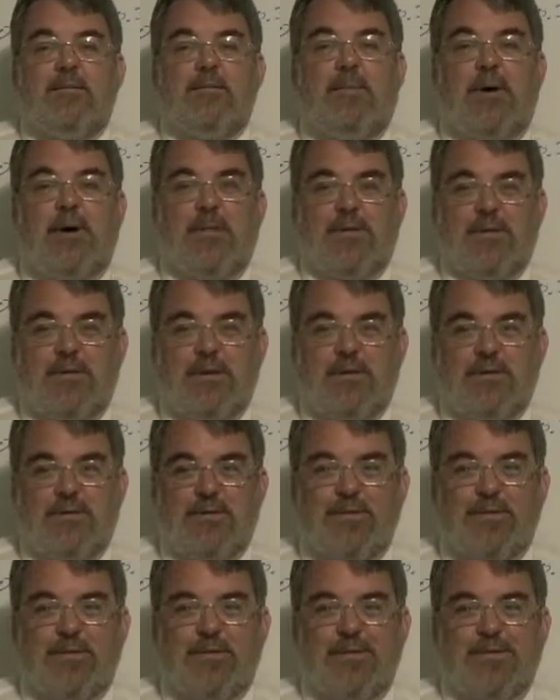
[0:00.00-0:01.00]

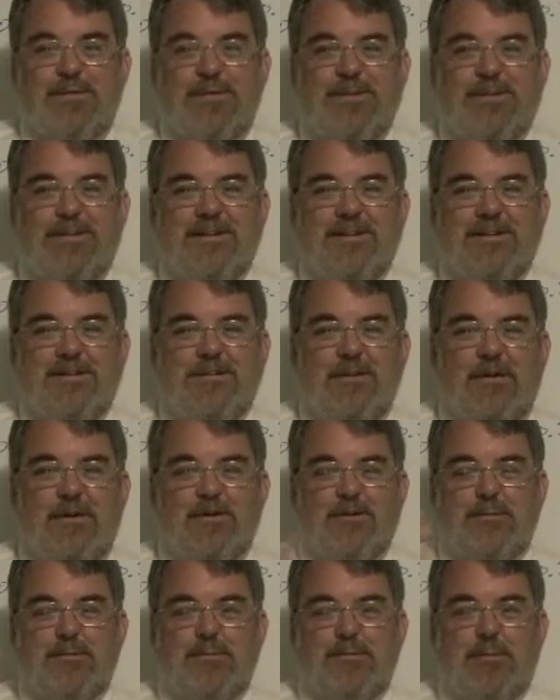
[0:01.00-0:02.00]
population slope
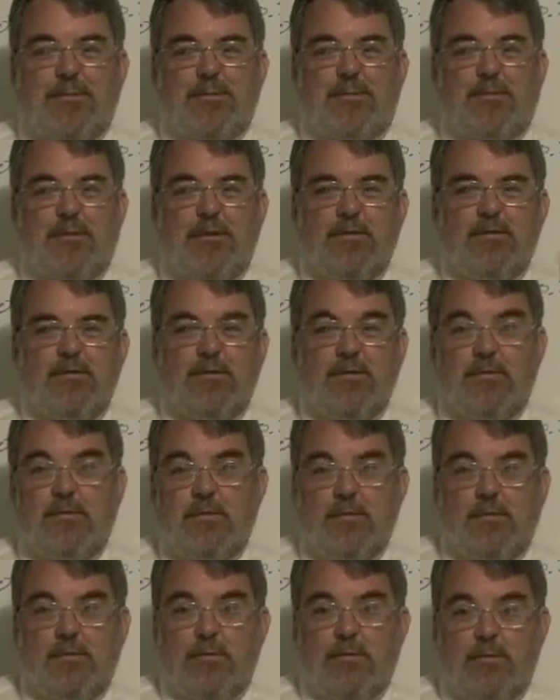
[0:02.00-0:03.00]
falls between 0.2
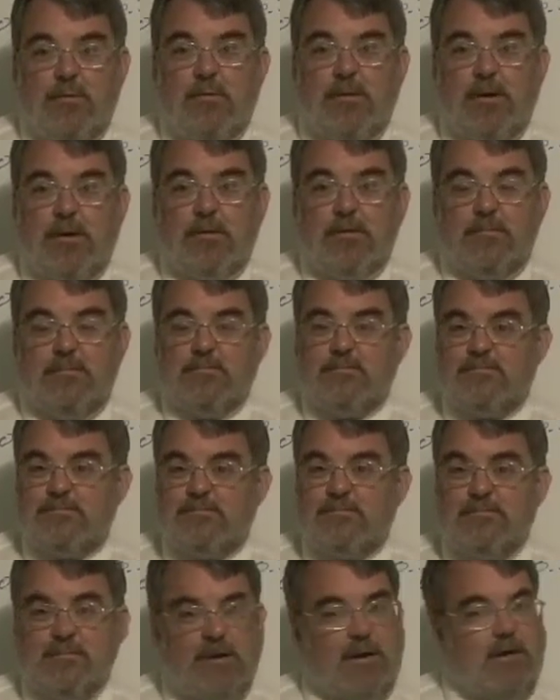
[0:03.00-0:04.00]
and 1.30.
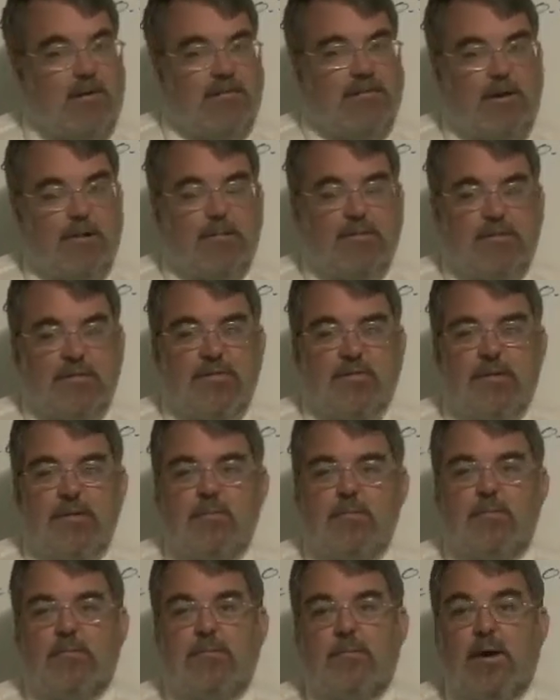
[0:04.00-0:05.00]

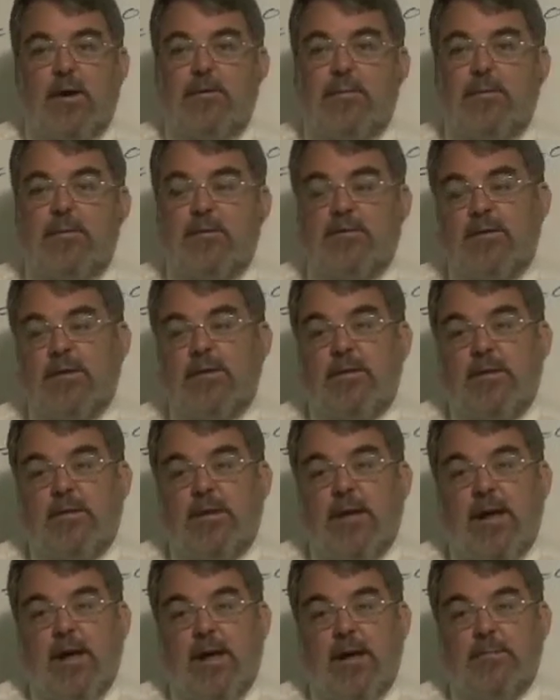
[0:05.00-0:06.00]
95% probability
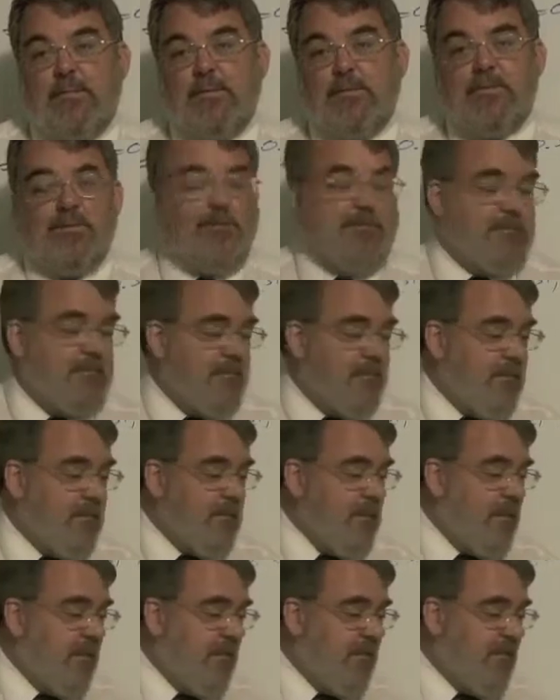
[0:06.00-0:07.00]
that happens.
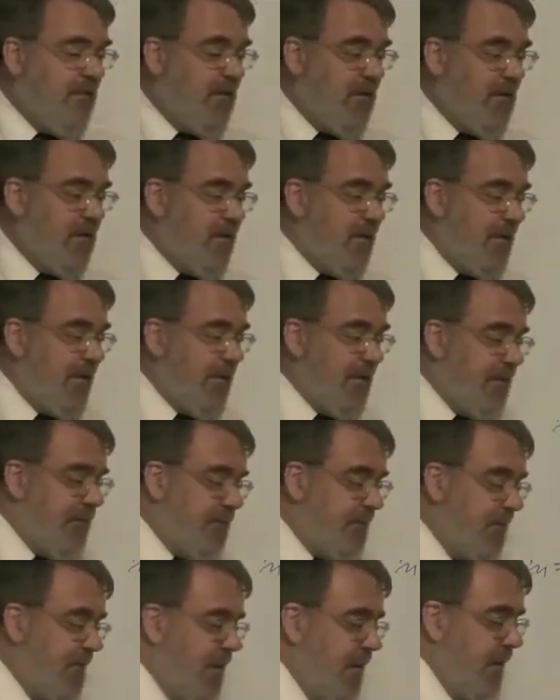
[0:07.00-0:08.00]
So
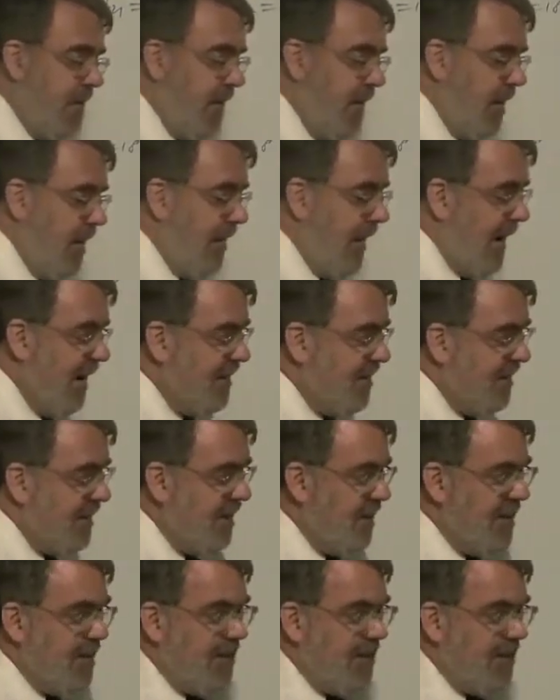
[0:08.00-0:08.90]
now that